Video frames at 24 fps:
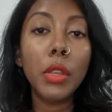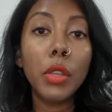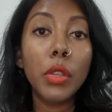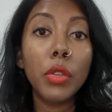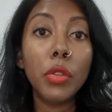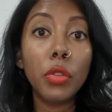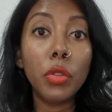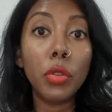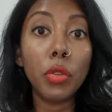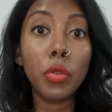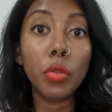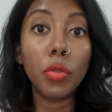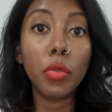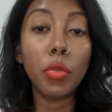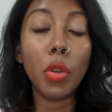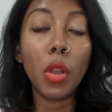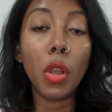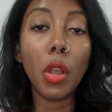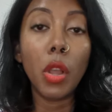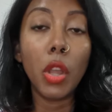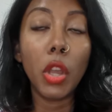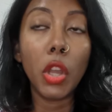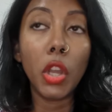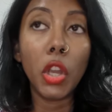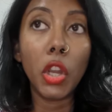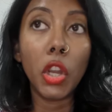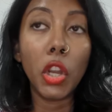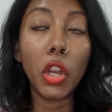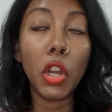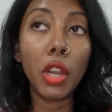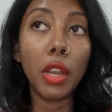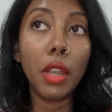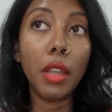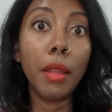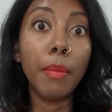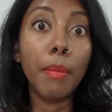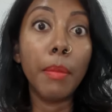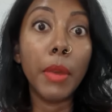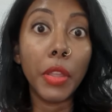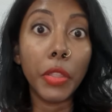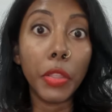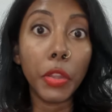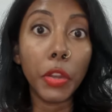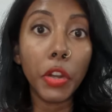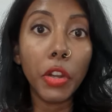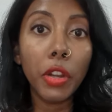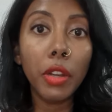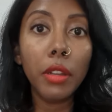So her
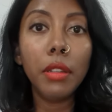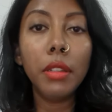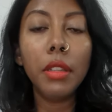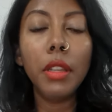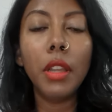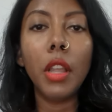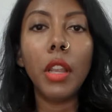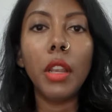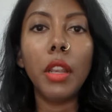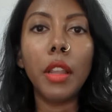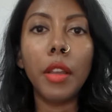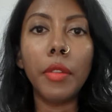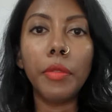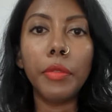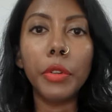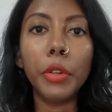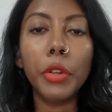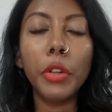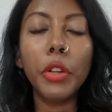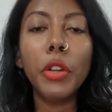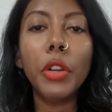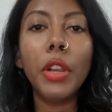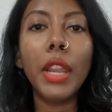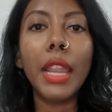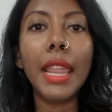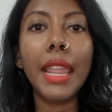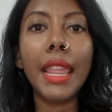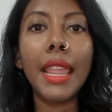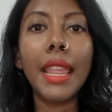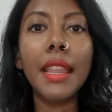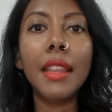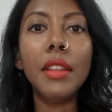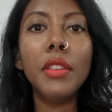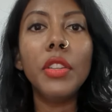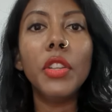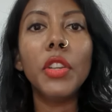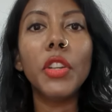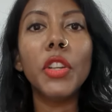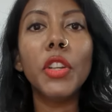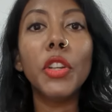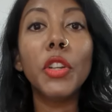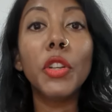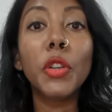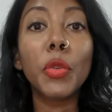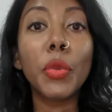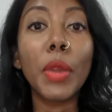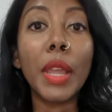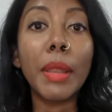mother, her lover, and
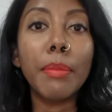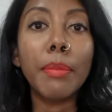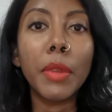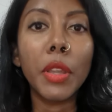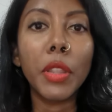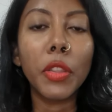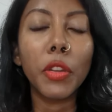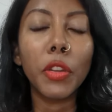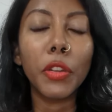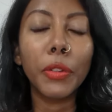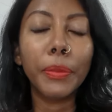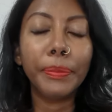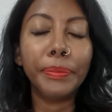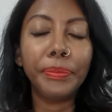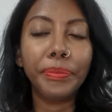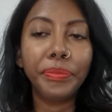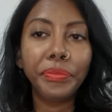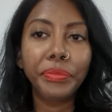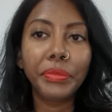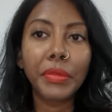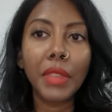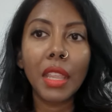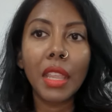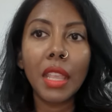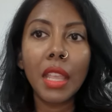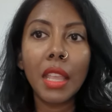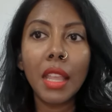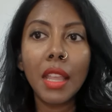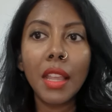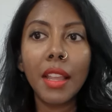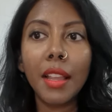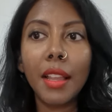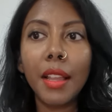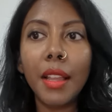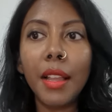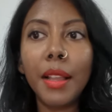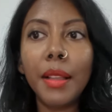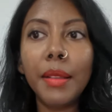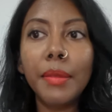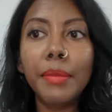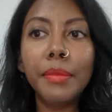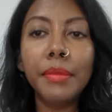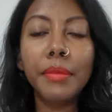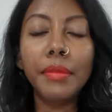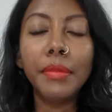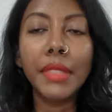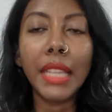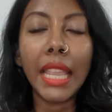her grandmother.
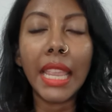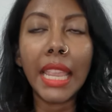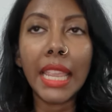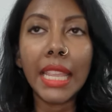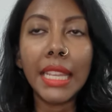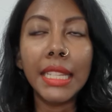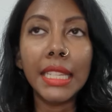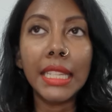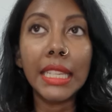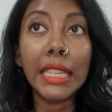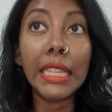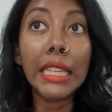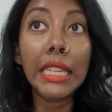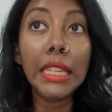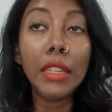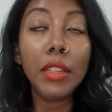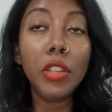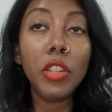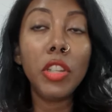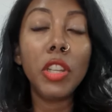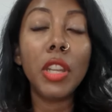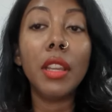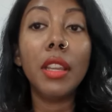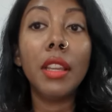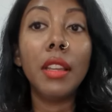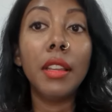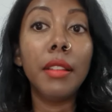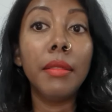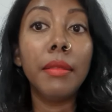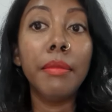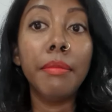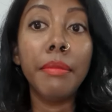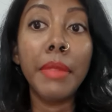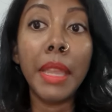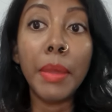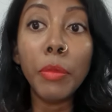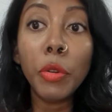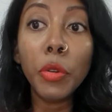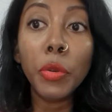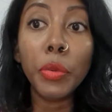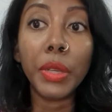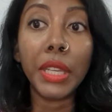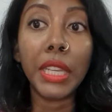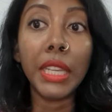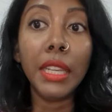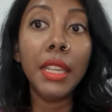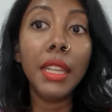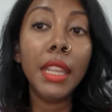Um, and each uh,
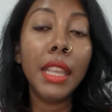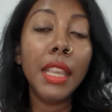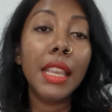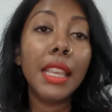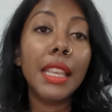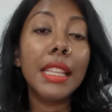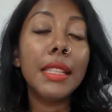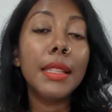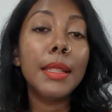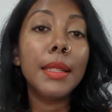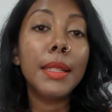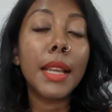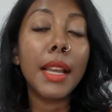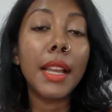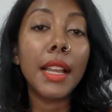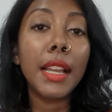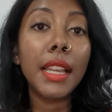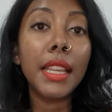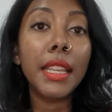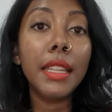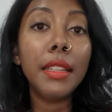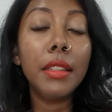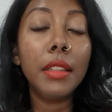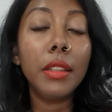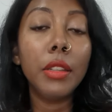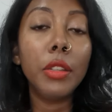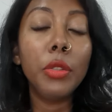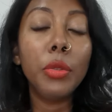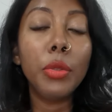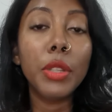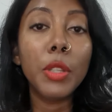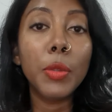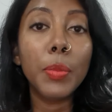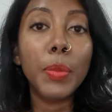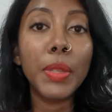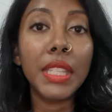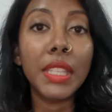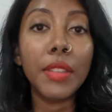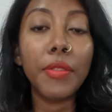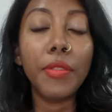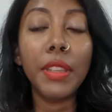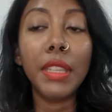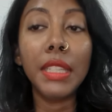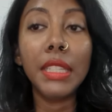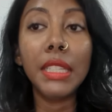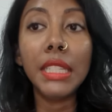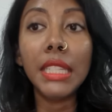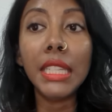memory is tied to a
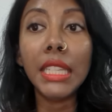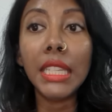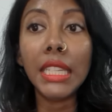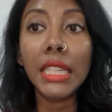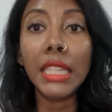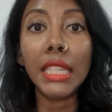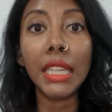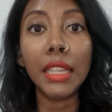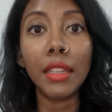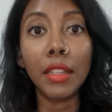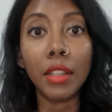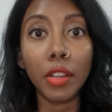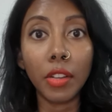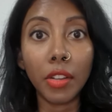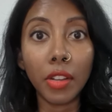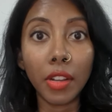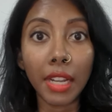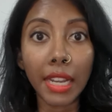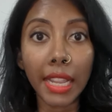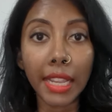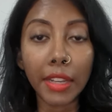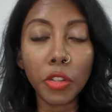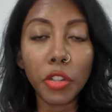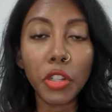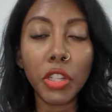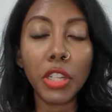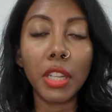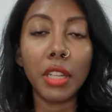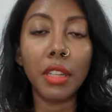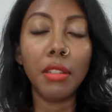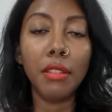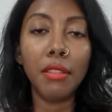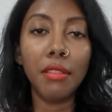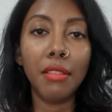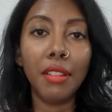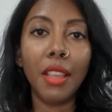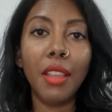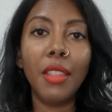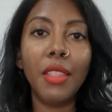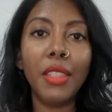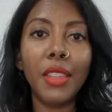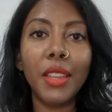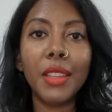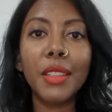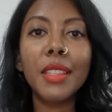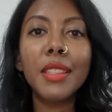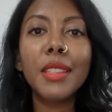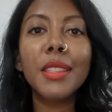specific tea in her collection,
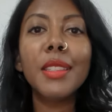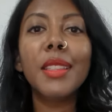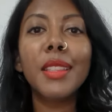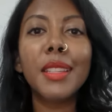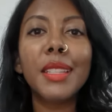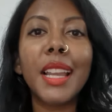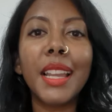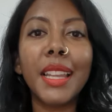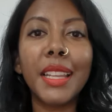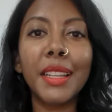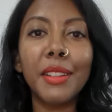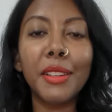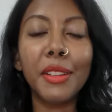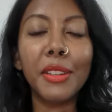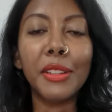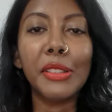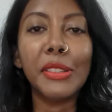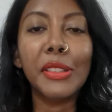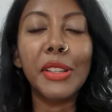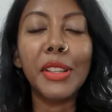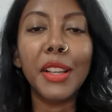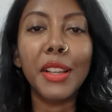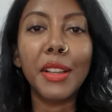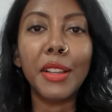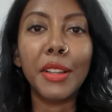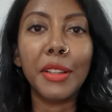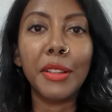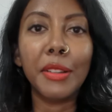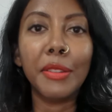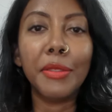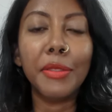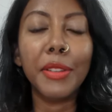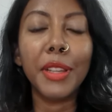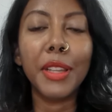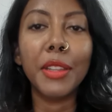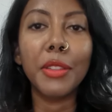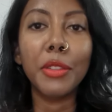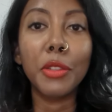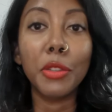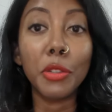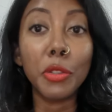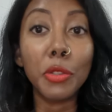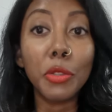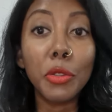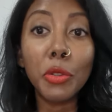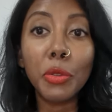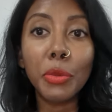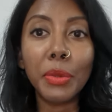thus the title of the
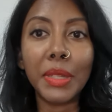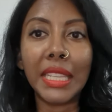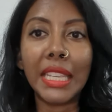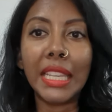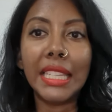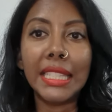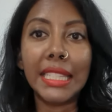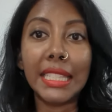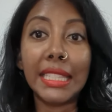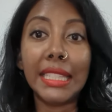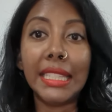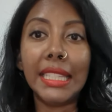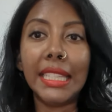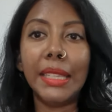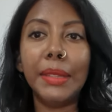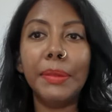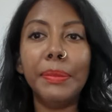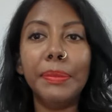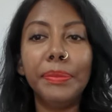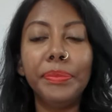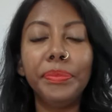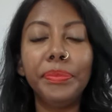story, Dite.